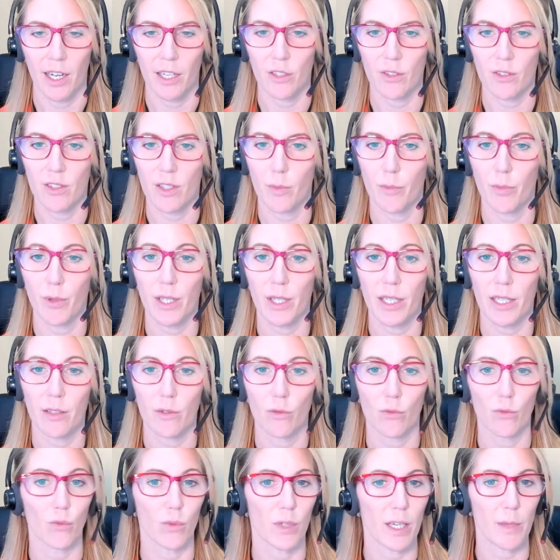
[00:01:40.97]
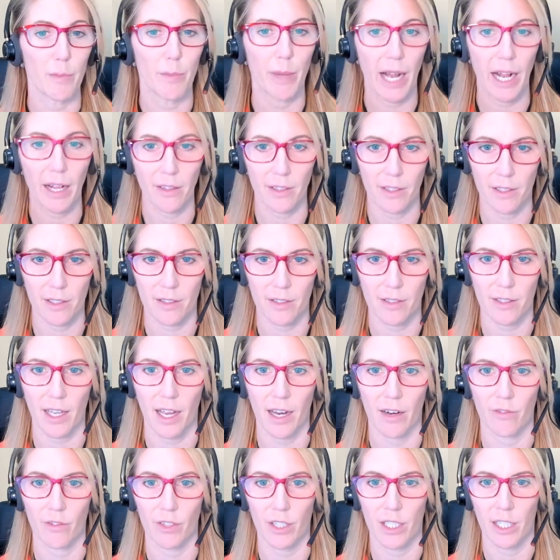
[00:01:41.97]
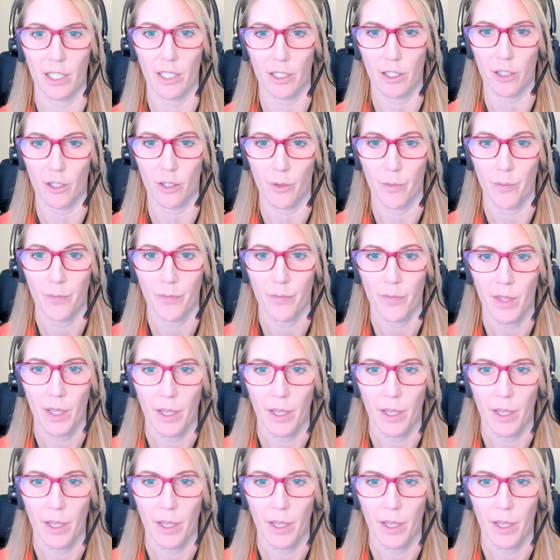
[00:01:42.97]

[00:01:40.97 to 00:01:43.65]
and you simply rebalance every year.